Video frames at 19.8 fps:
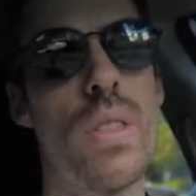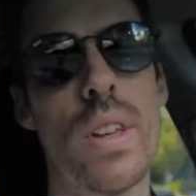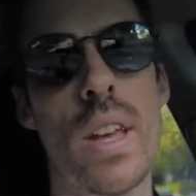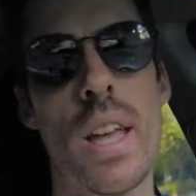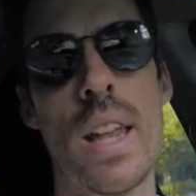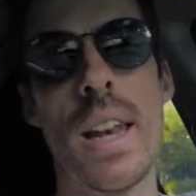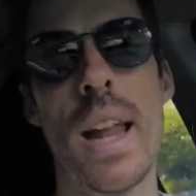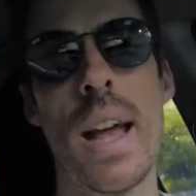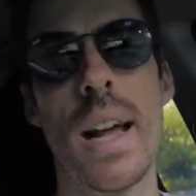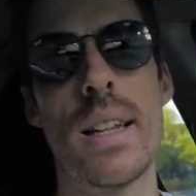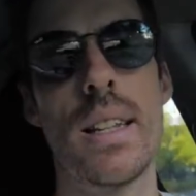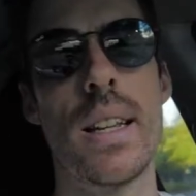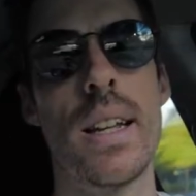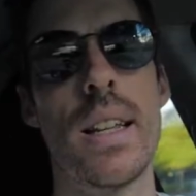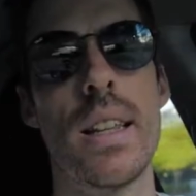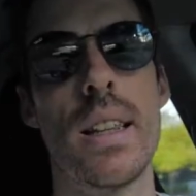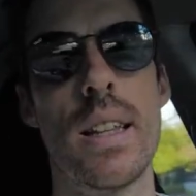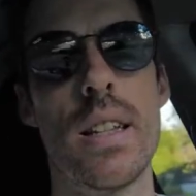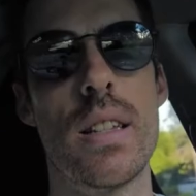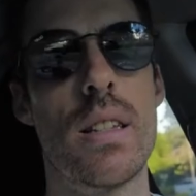
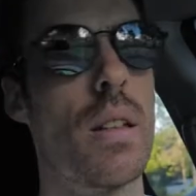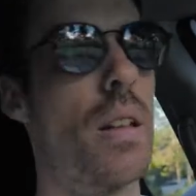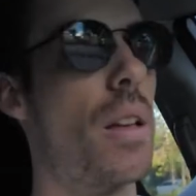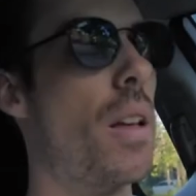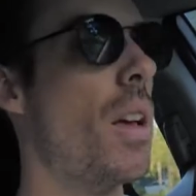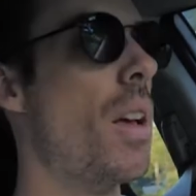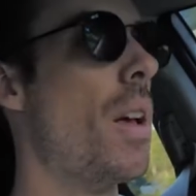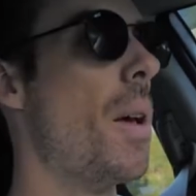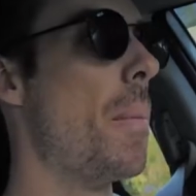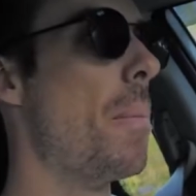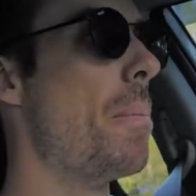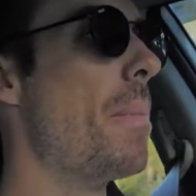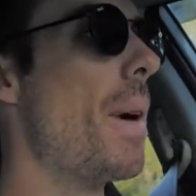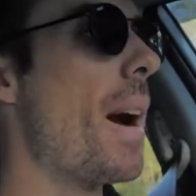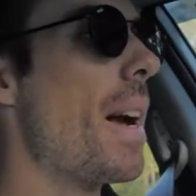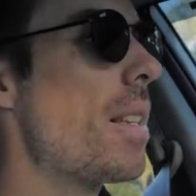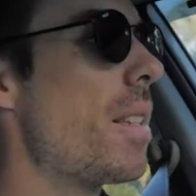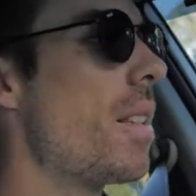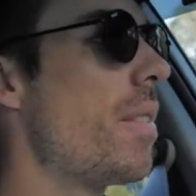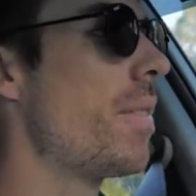connecting this
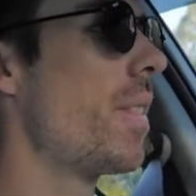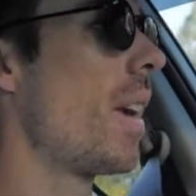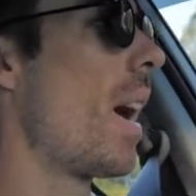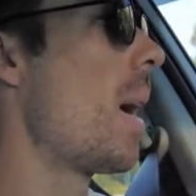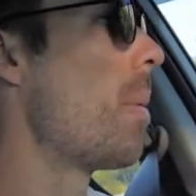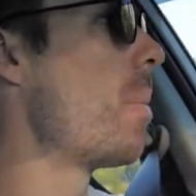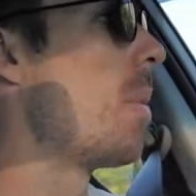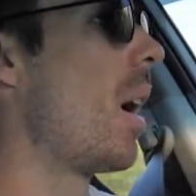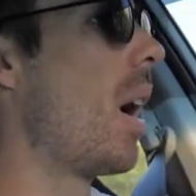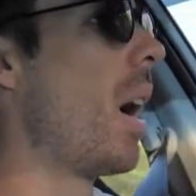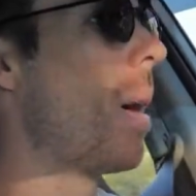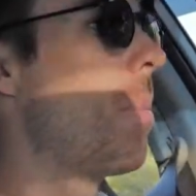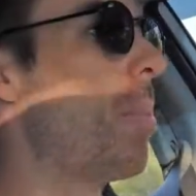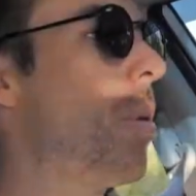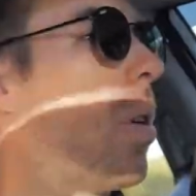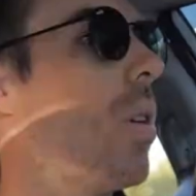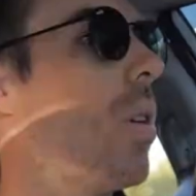massive camera up